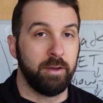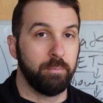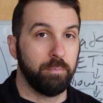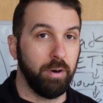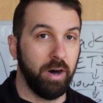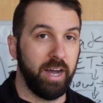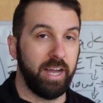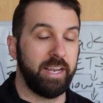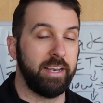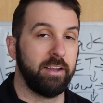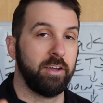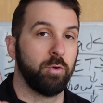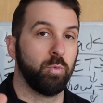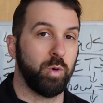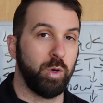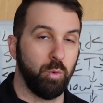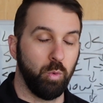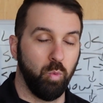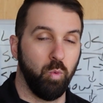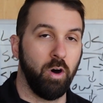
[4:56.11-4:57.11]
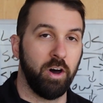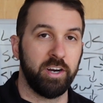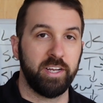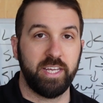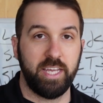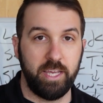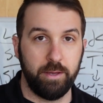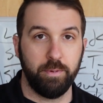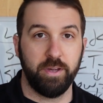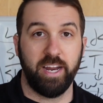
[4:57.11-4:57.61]
but we would want to
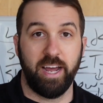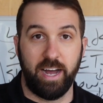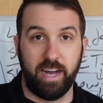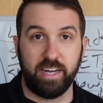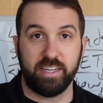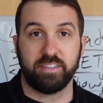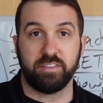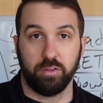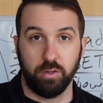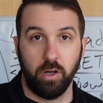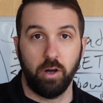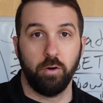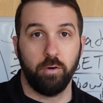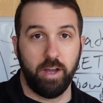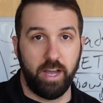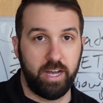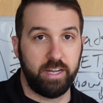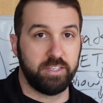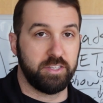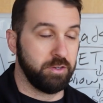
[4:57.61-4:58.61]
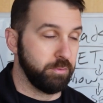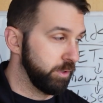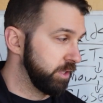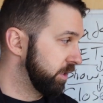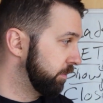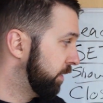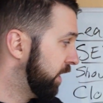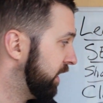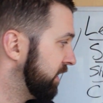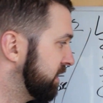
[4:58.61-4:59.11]
keep it as low as
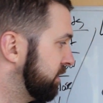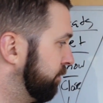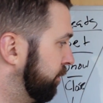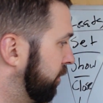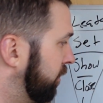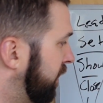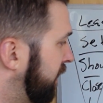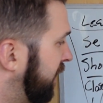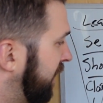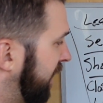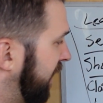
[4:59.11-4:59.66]
humanly possible.